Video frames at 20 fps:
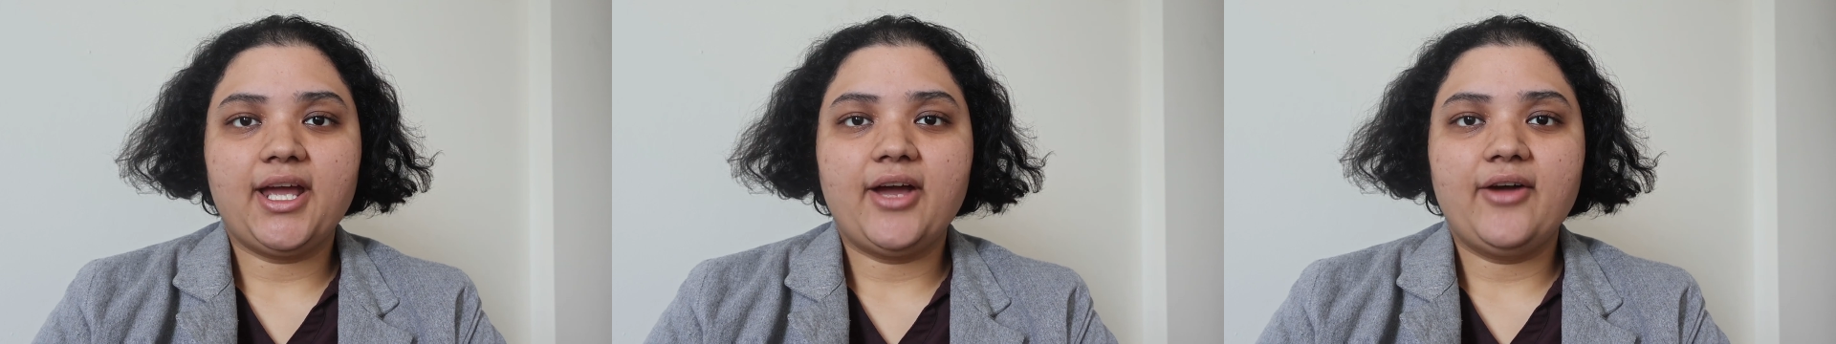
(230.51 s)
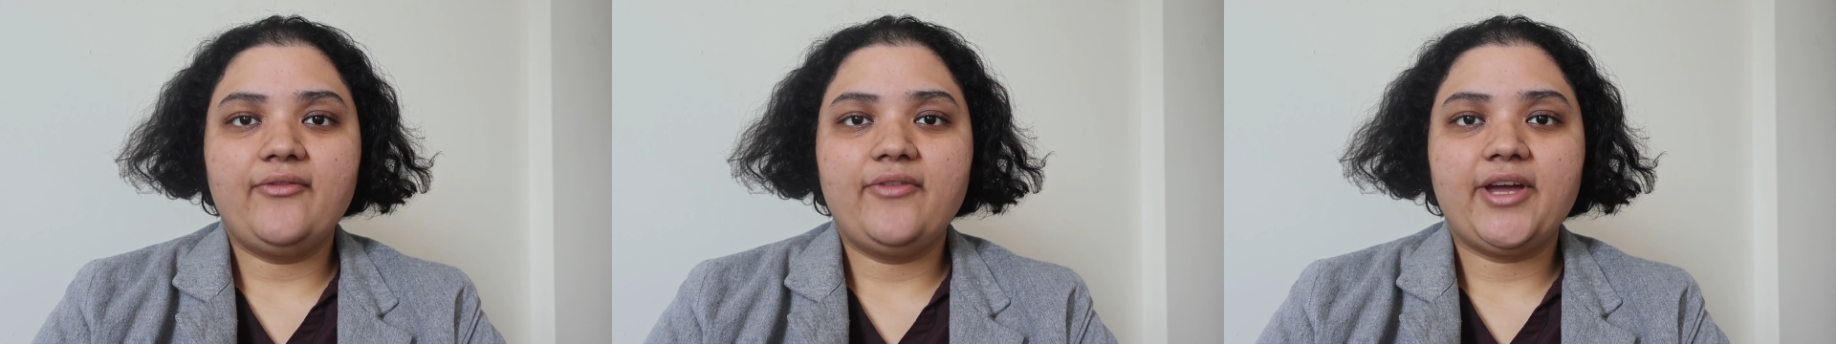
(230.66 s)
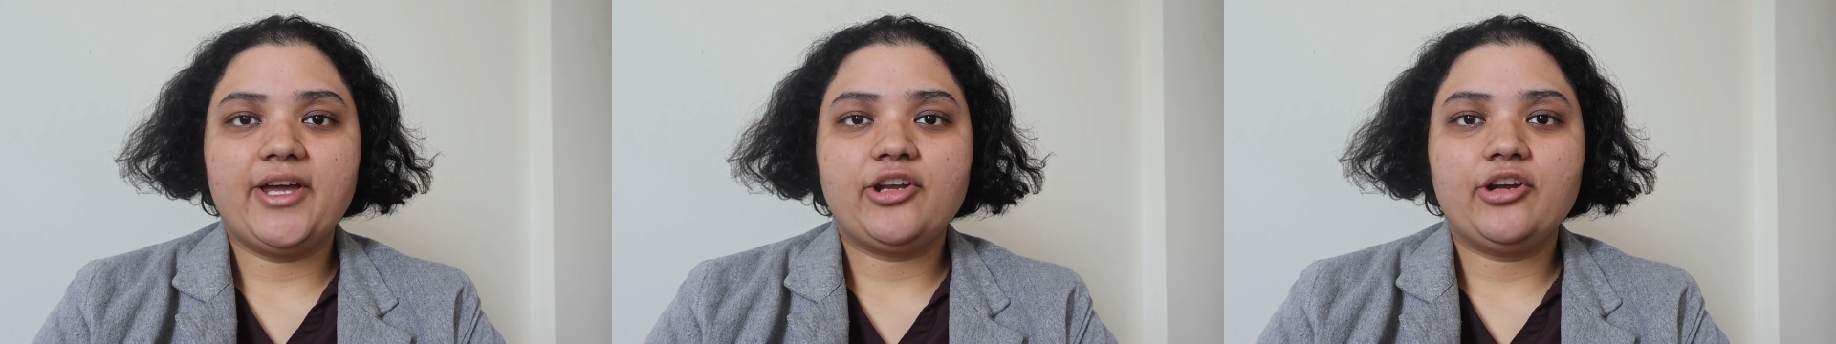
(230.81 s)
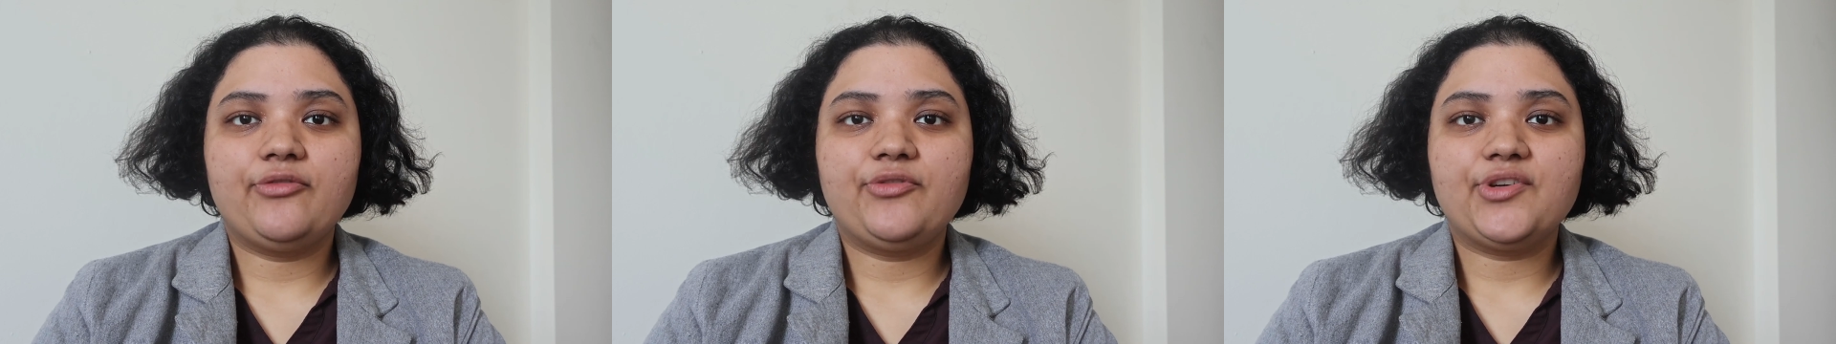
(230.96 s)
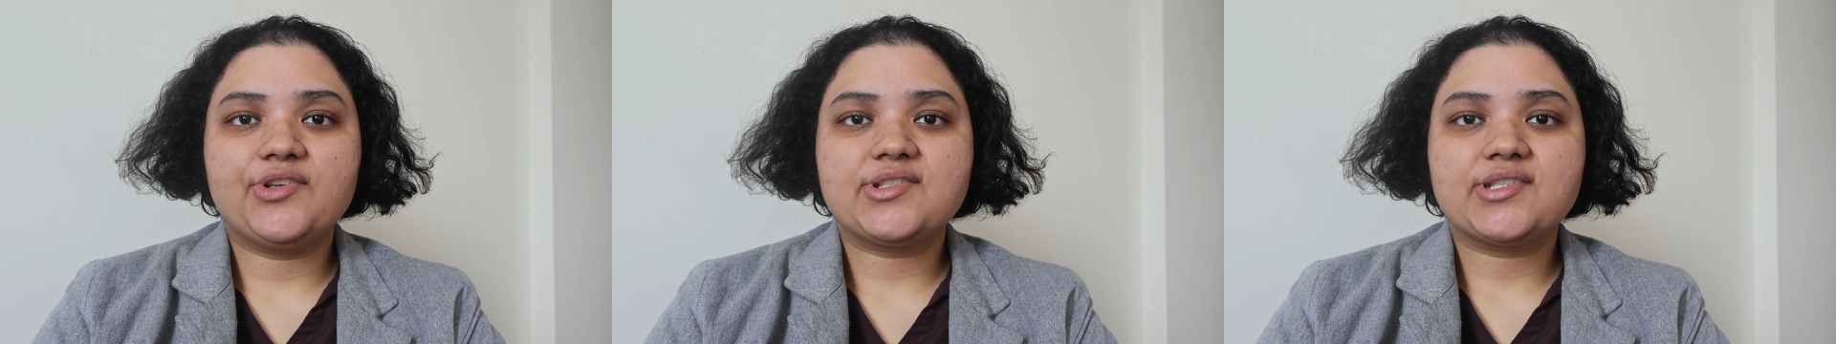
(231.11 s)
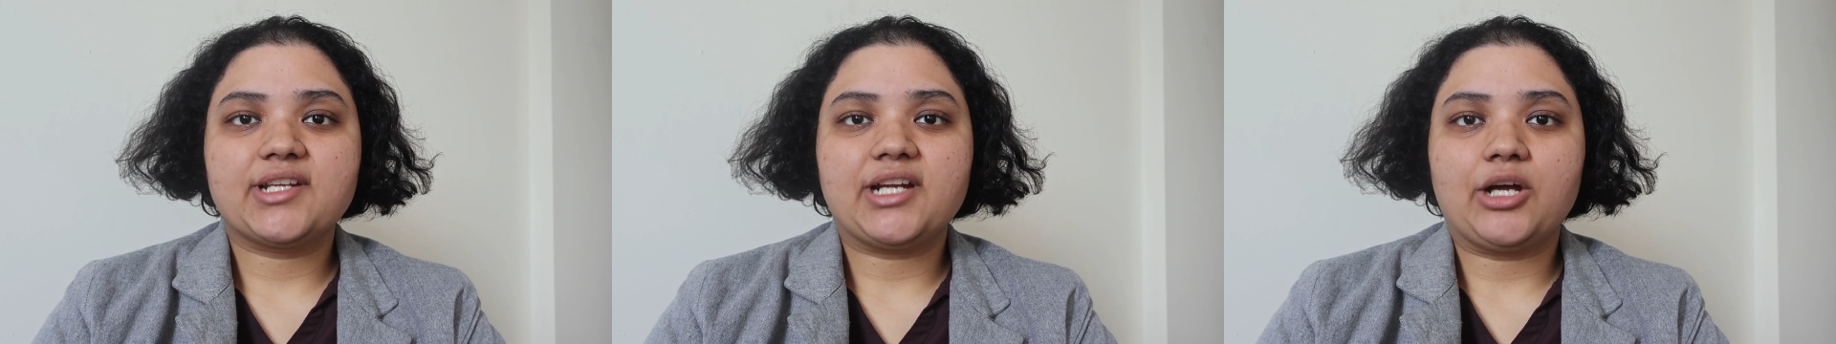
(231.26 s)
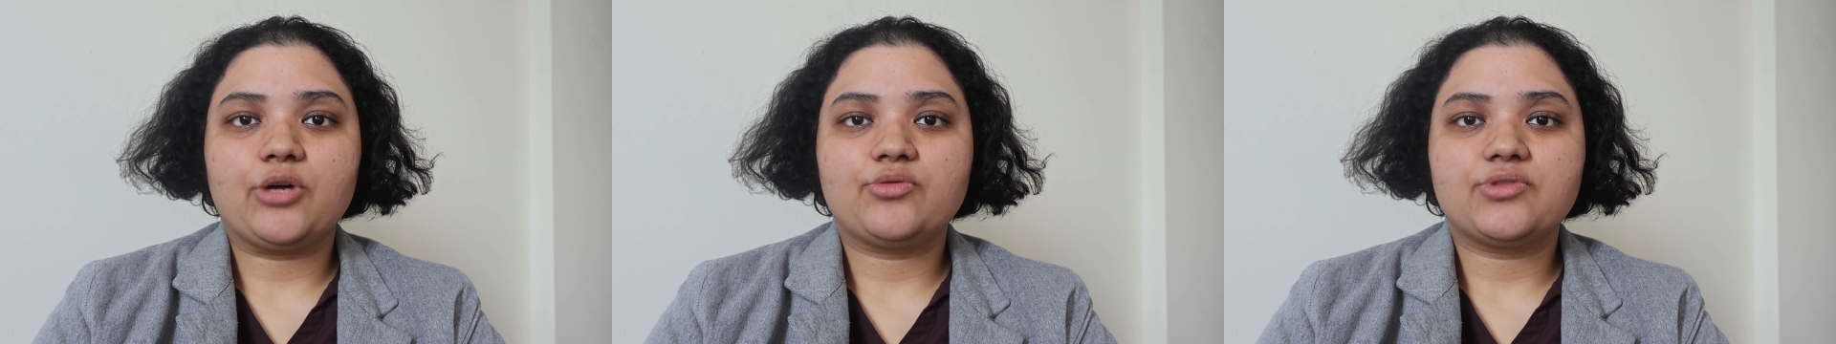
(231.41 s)
aware of your
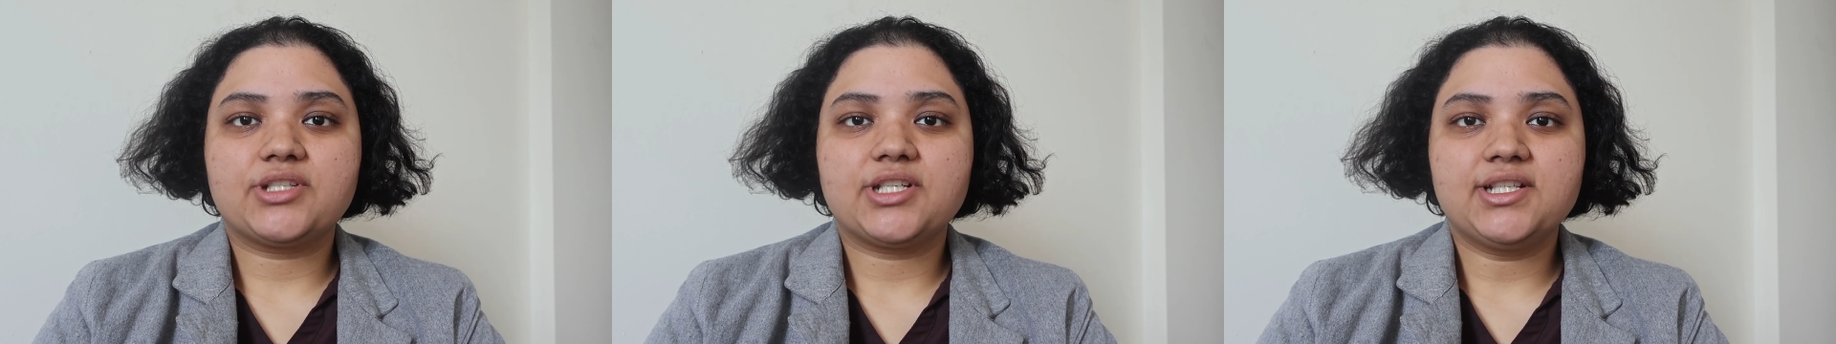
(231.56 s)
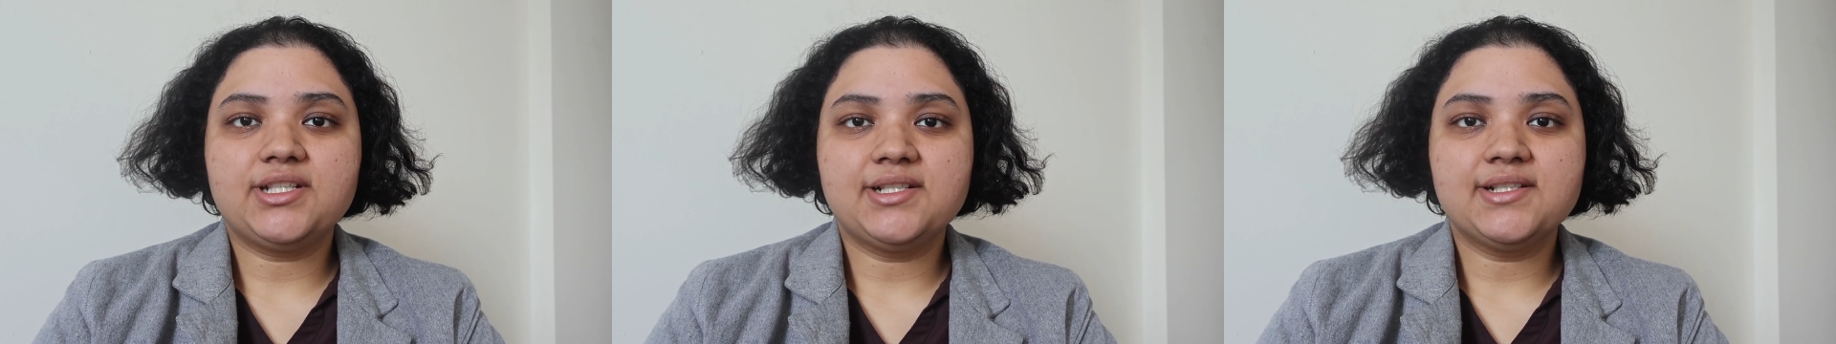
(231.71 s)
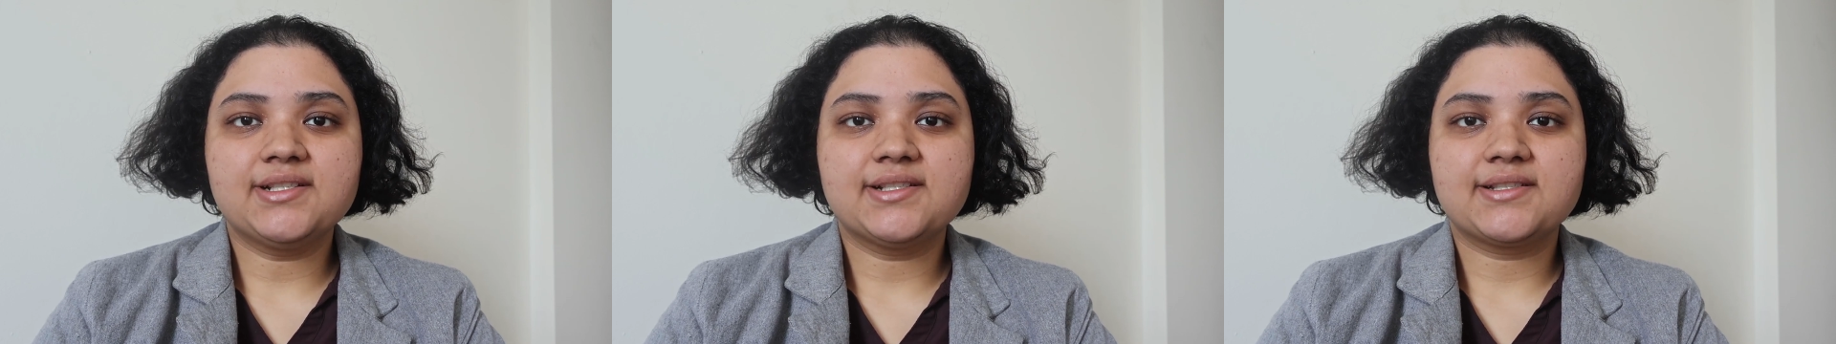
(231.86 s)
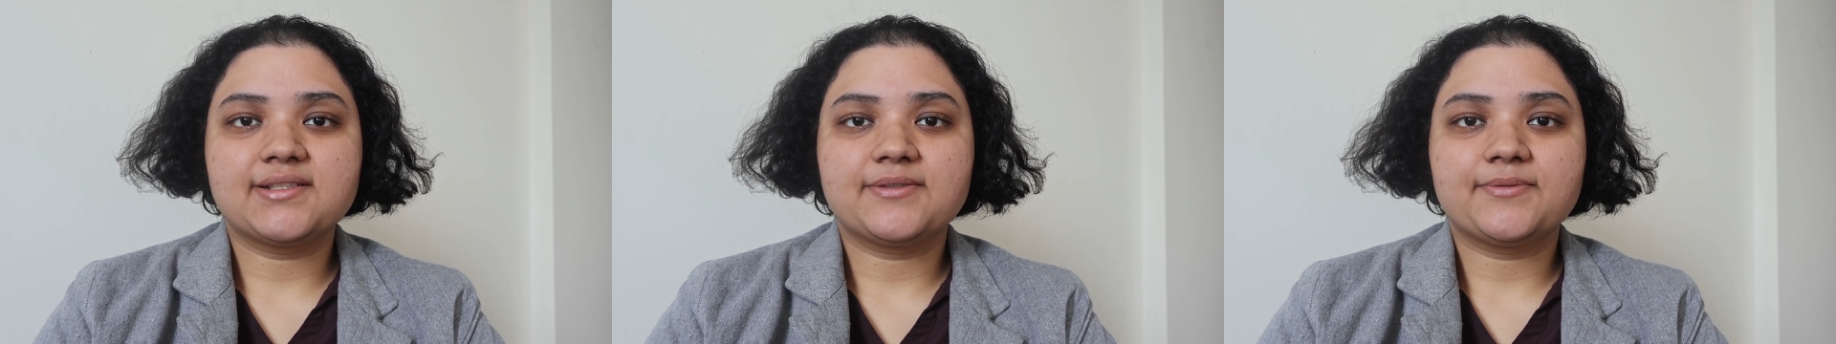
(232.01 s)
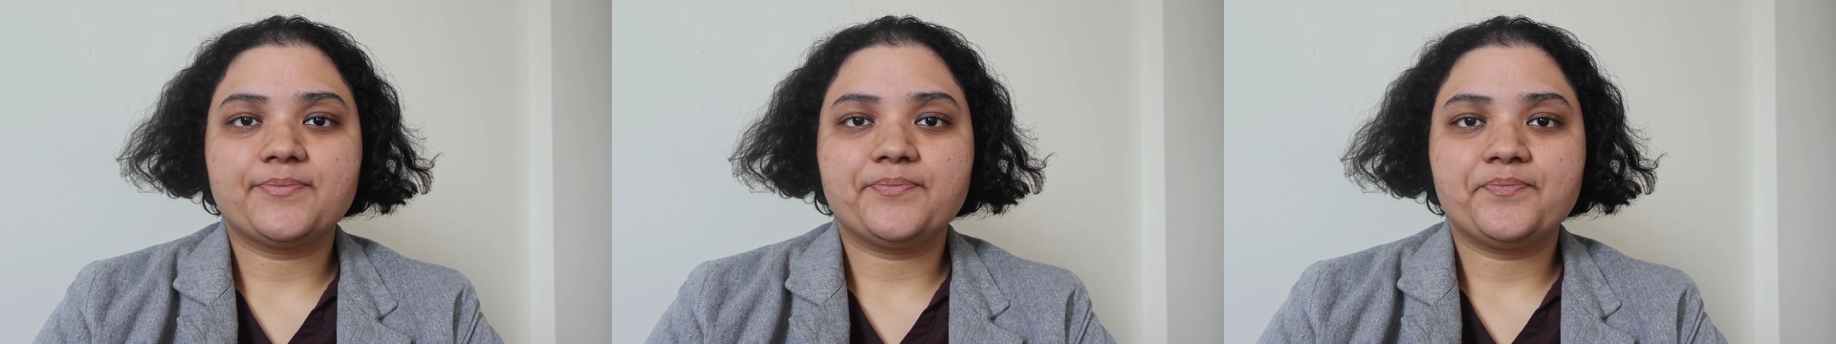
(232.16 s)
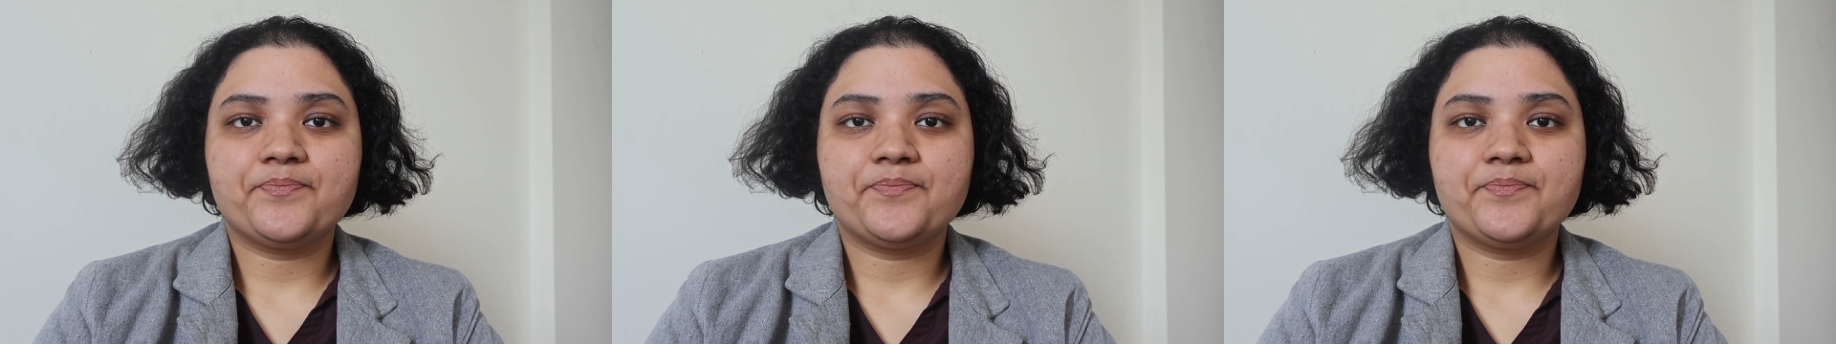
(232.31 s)
surroundings,